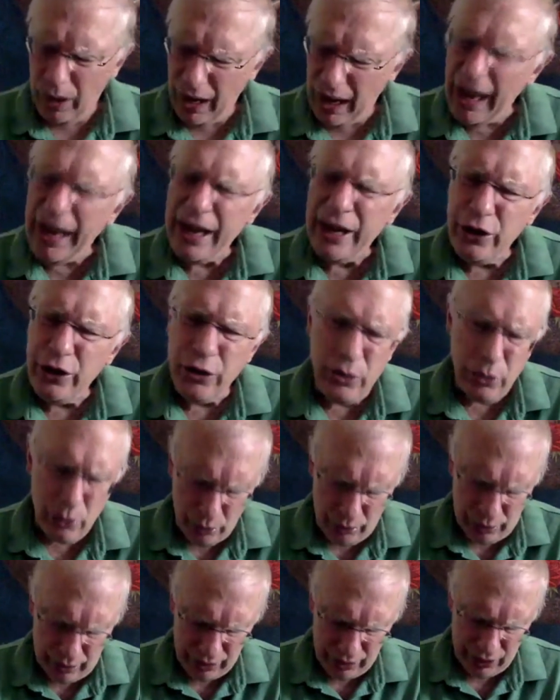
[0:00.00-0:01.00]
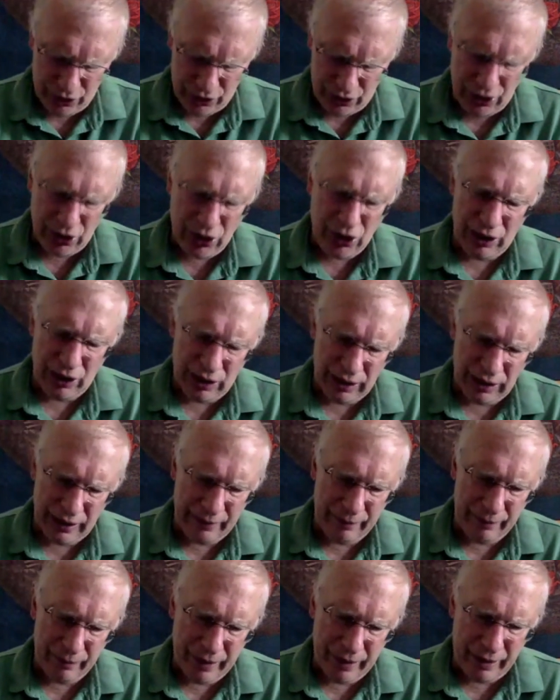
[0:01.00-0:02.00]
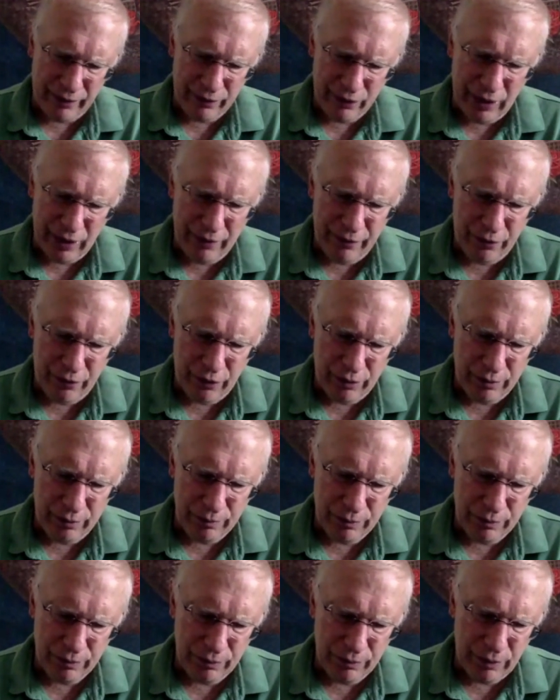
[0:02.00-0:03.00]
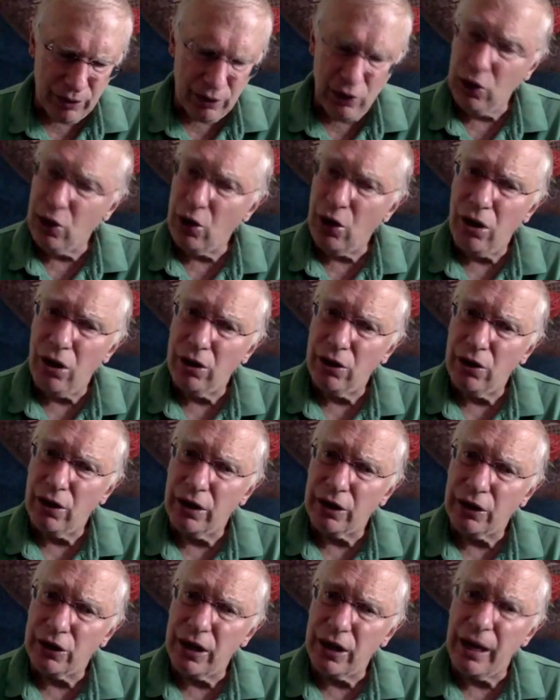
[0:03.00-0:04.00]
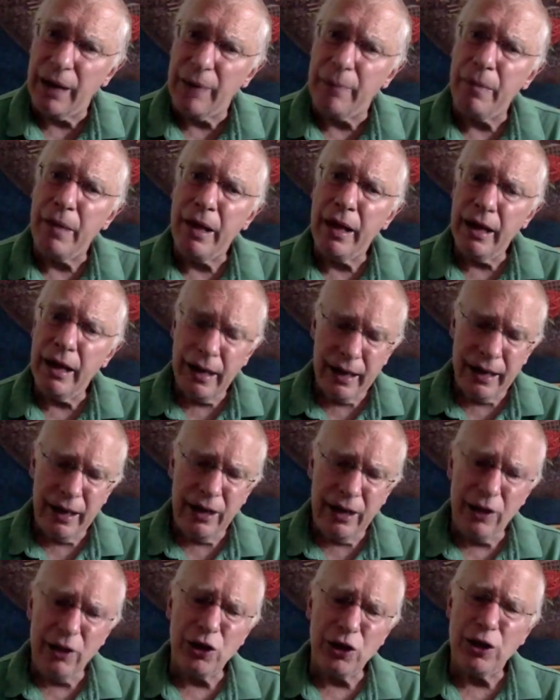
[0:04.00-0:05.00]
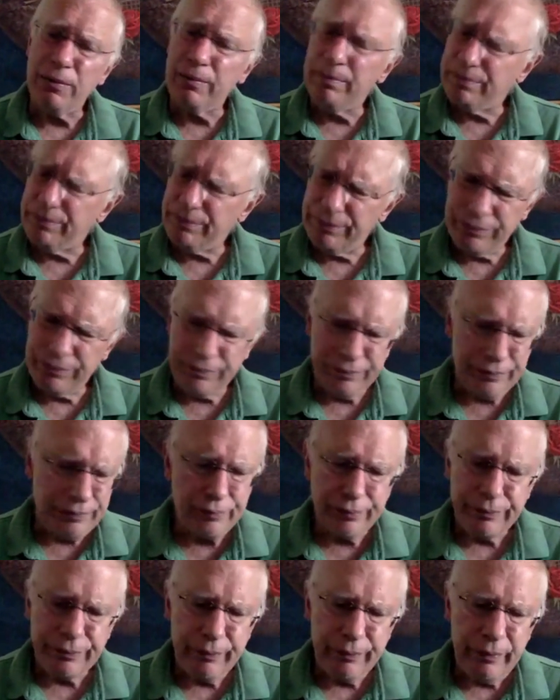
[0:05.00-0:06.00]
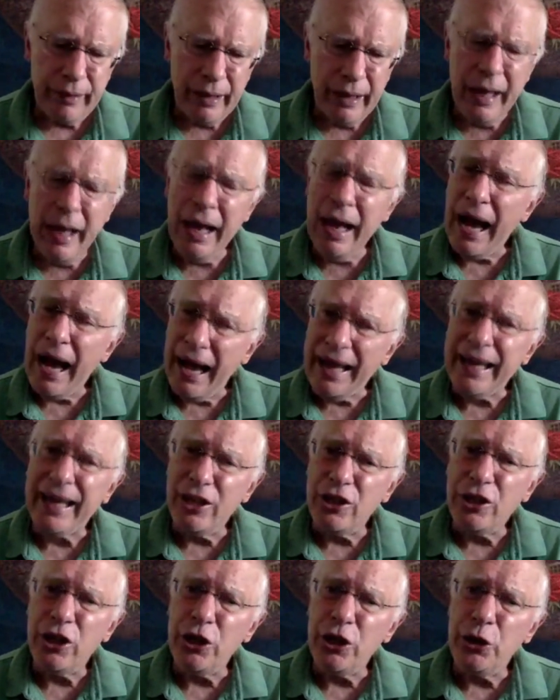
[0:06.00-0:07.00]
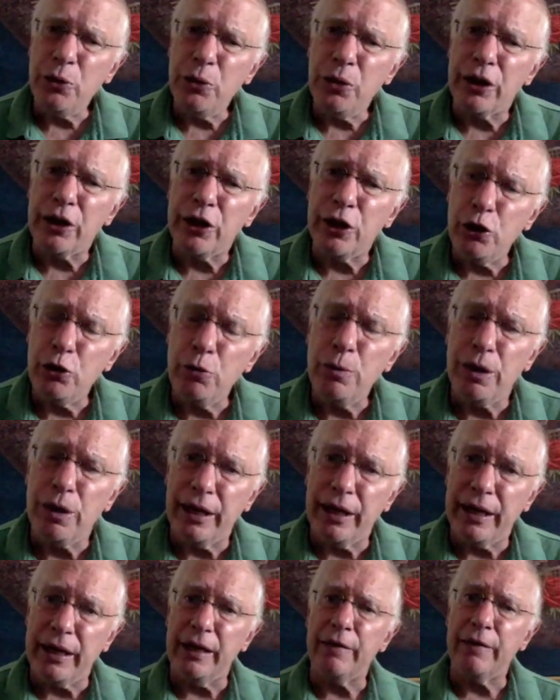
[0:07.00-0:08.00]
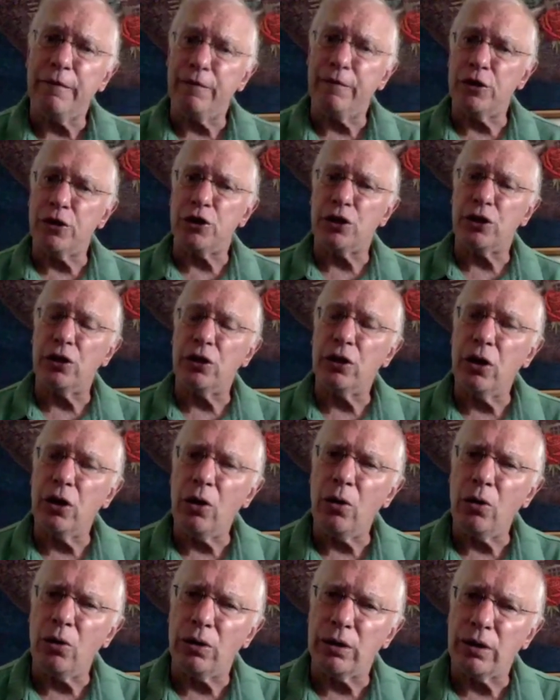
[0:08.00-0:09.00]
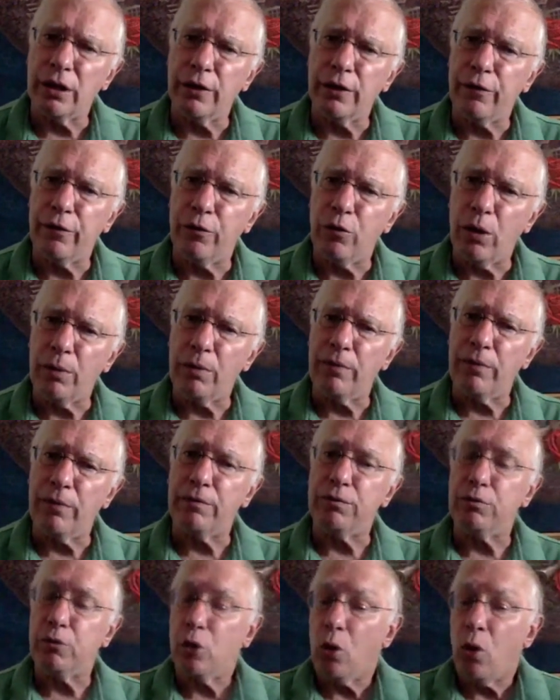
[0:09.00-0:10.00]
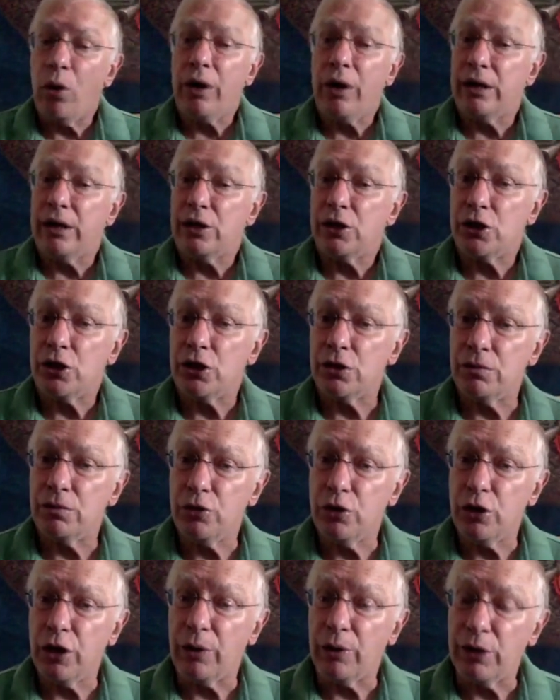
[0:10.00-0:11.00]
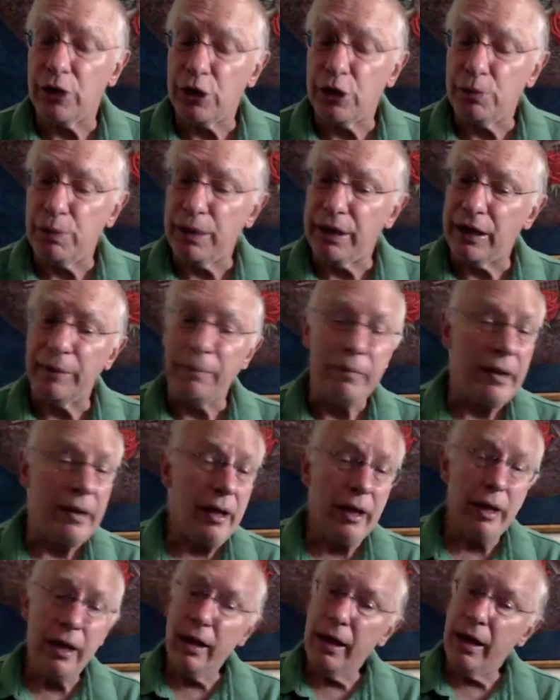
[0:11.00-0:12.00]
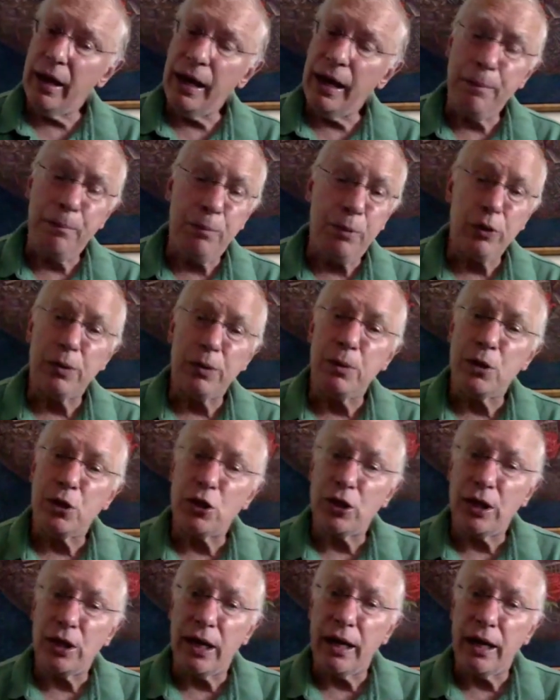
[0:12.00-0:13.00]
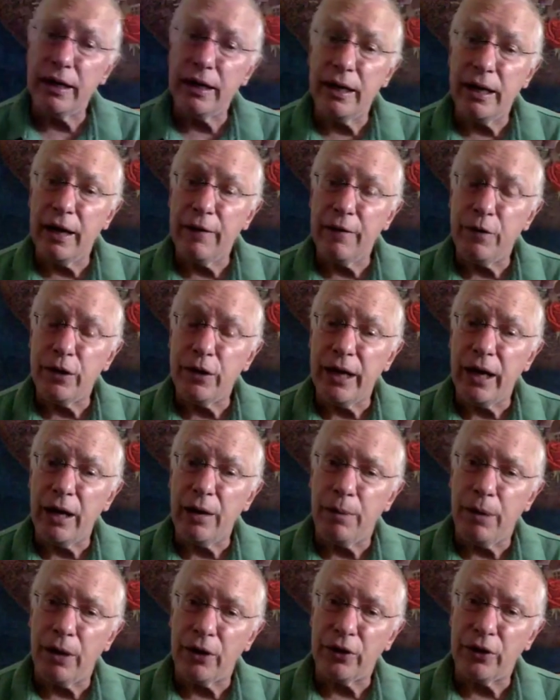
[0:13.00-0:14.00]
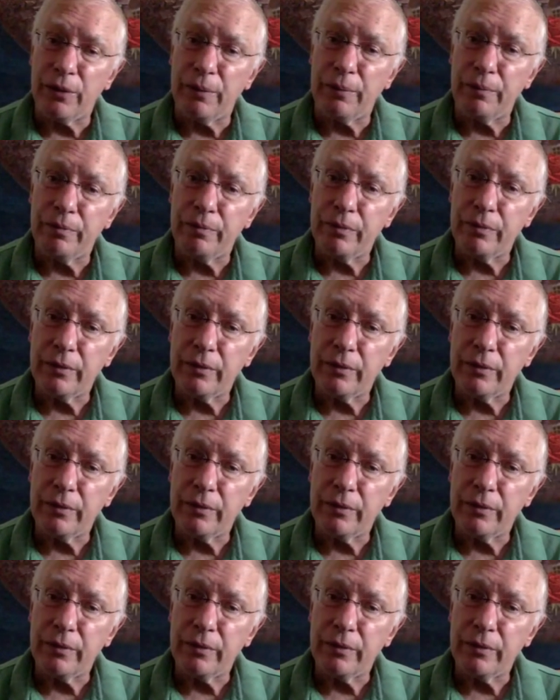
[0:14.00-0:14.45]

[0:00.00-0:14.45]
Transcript: what I do consistently, and have done for a long, long time, is I continue accumulating physical gold in the form of coins, generally speaking, and I put them aside and I forget about them.